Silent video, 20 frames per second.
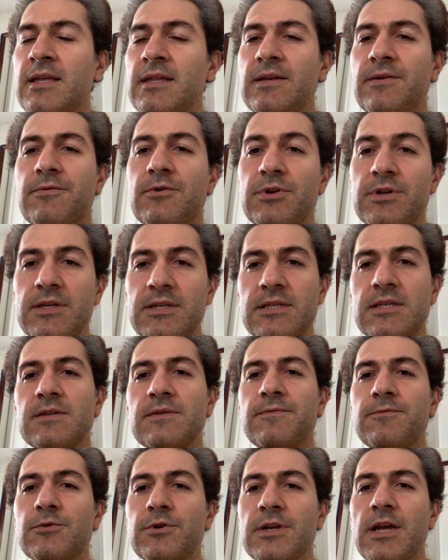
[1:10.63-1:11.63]
Therefore, this is
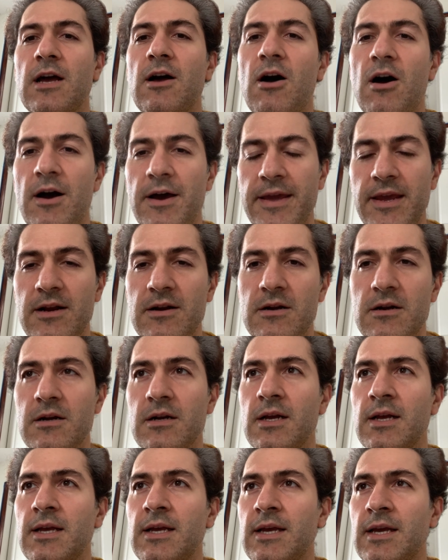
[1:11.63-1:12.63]
for the
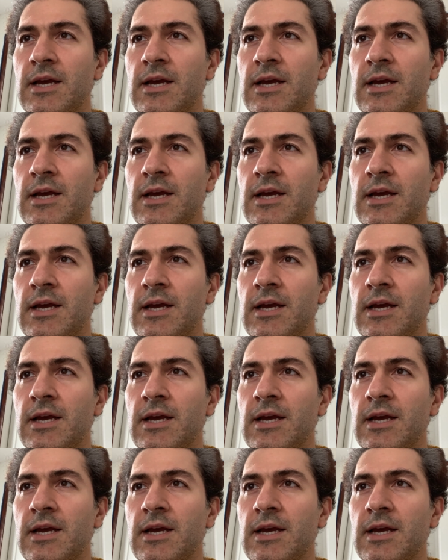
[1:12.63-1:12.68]
higher